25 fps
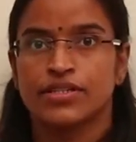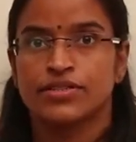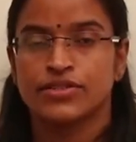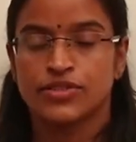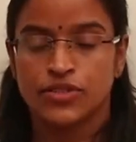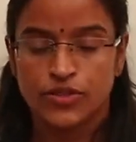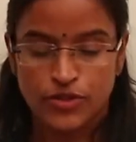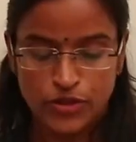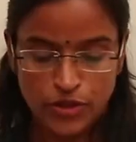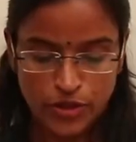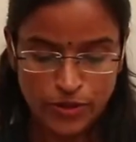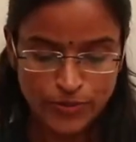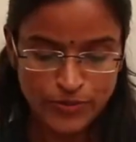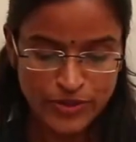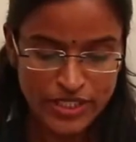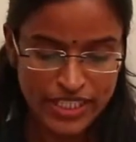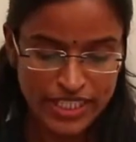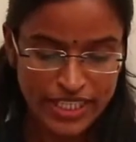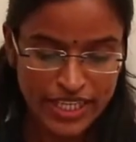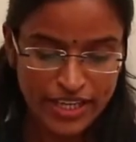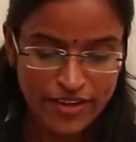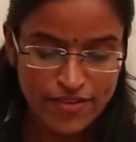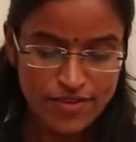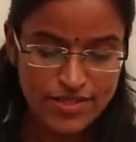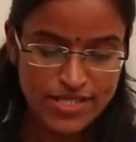So the
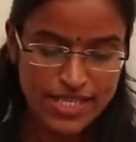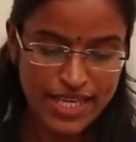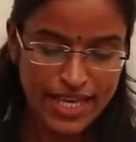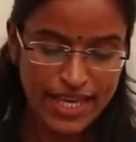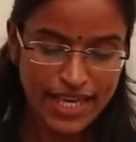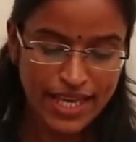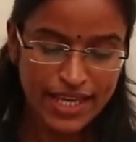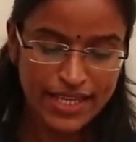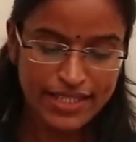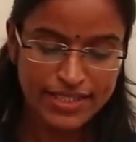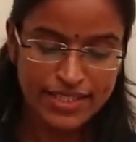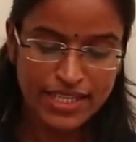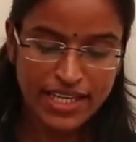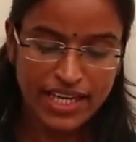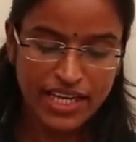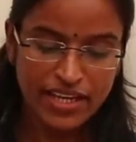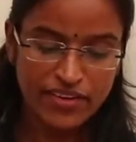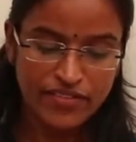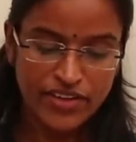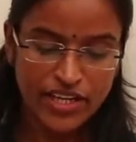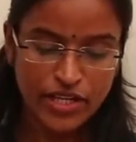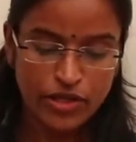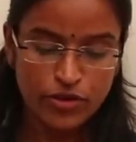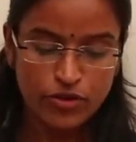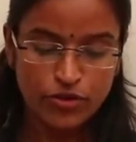option gives A,
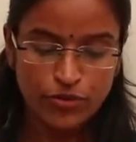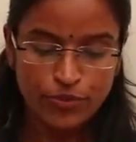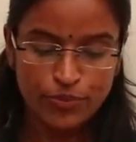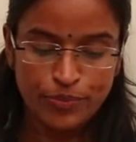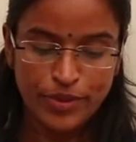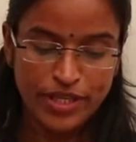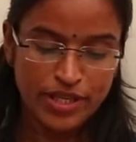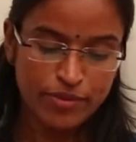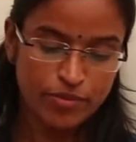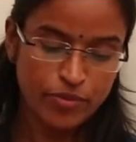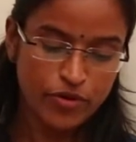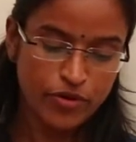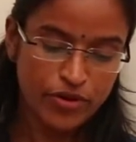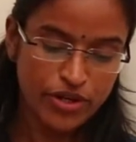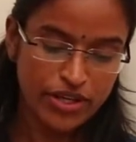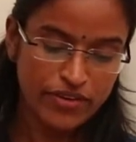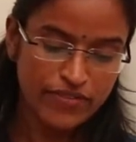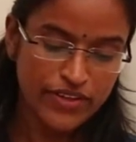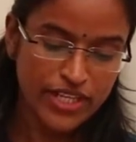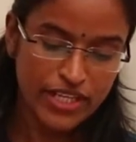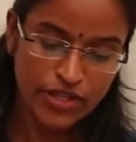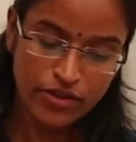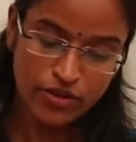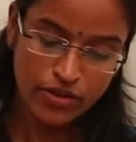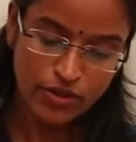ethical value, B, moral
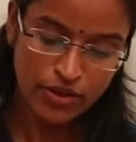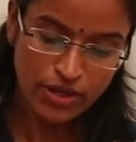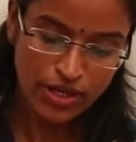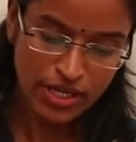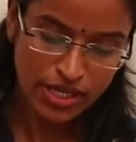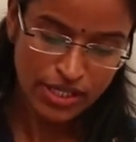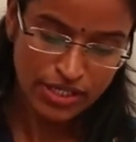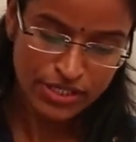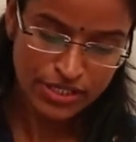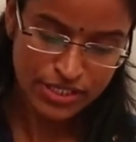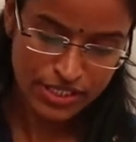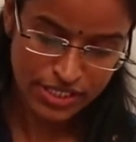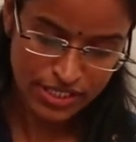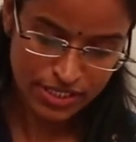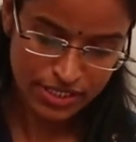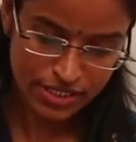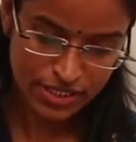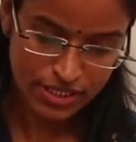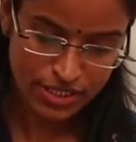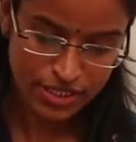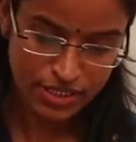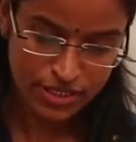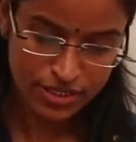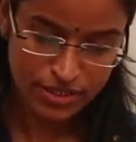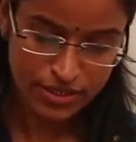value,
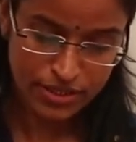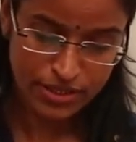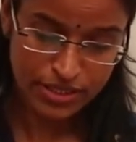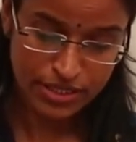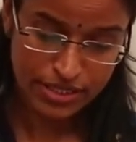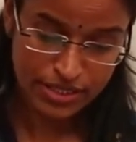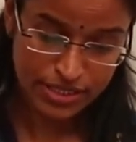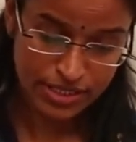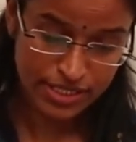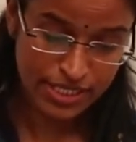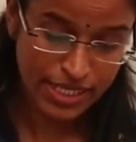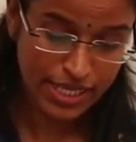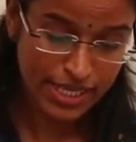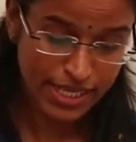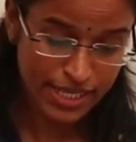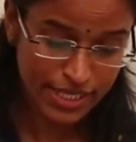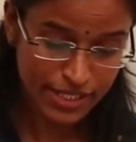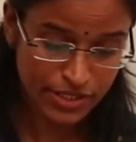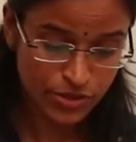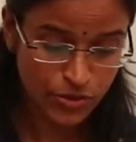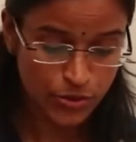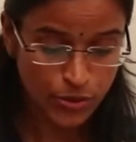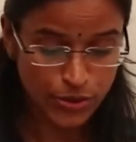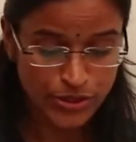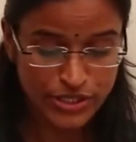
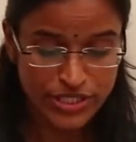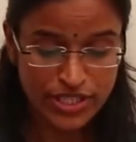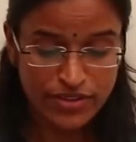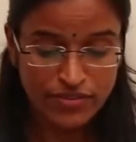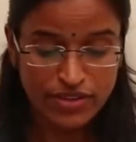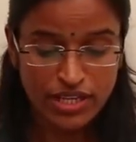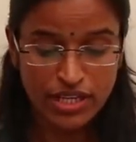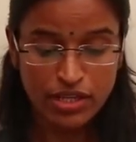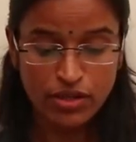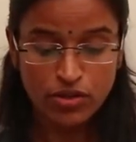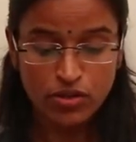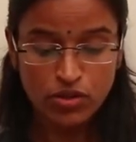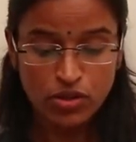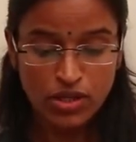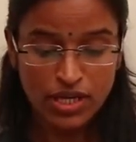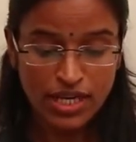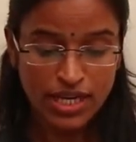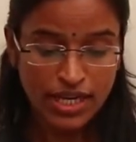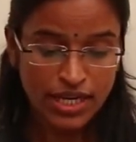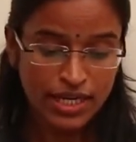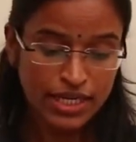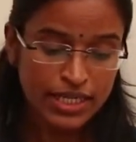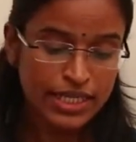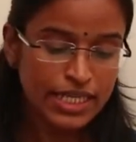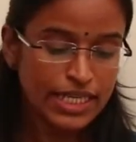C, social value,
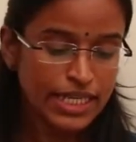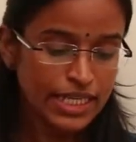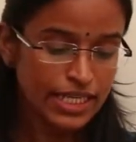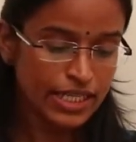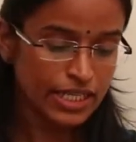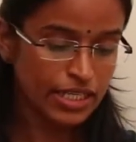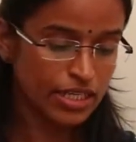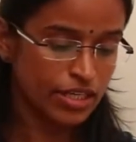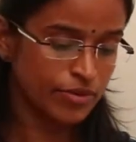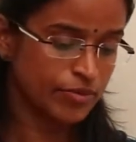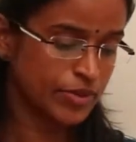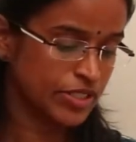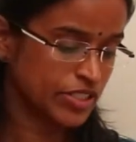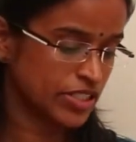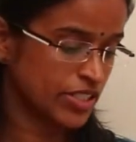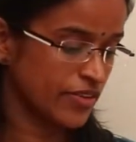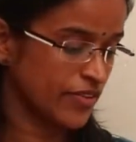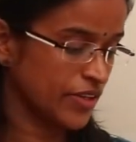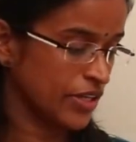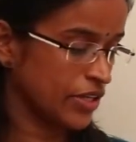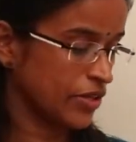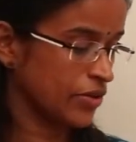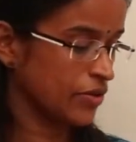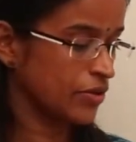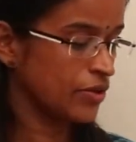and D, commercial
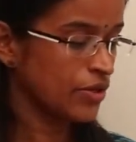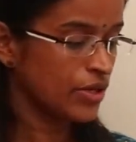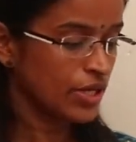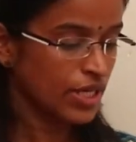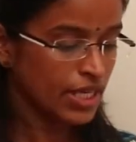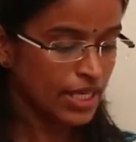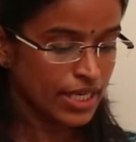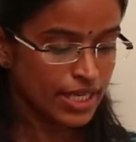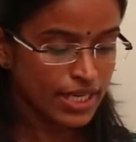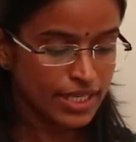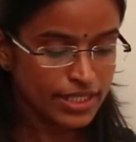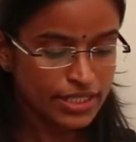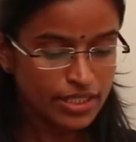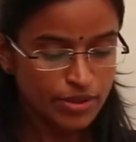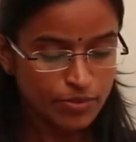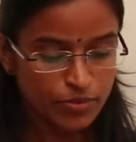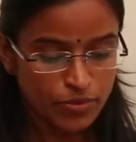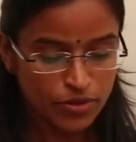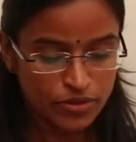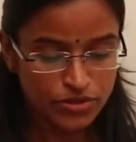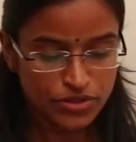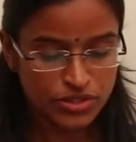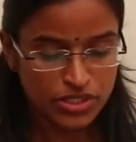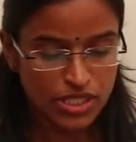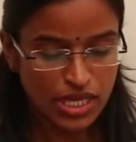value. Here the
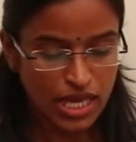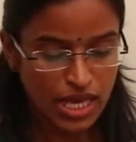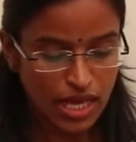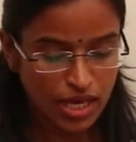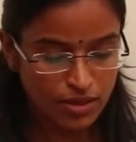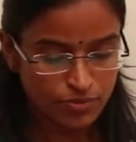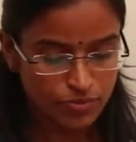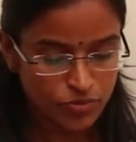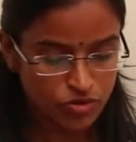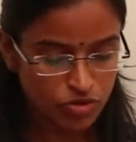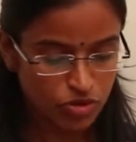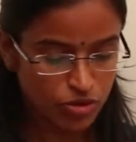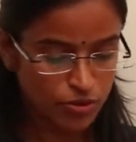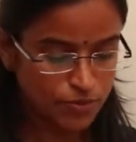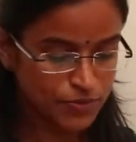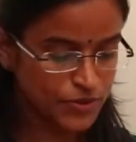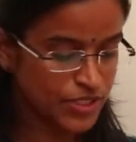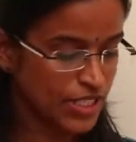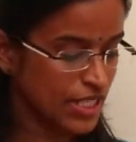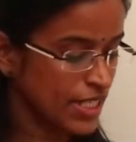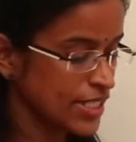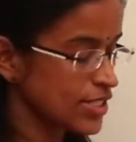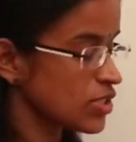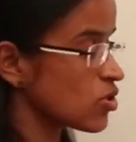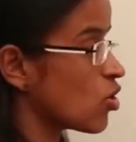most apt
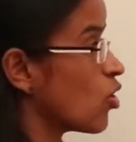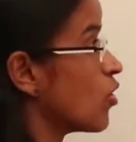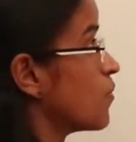option is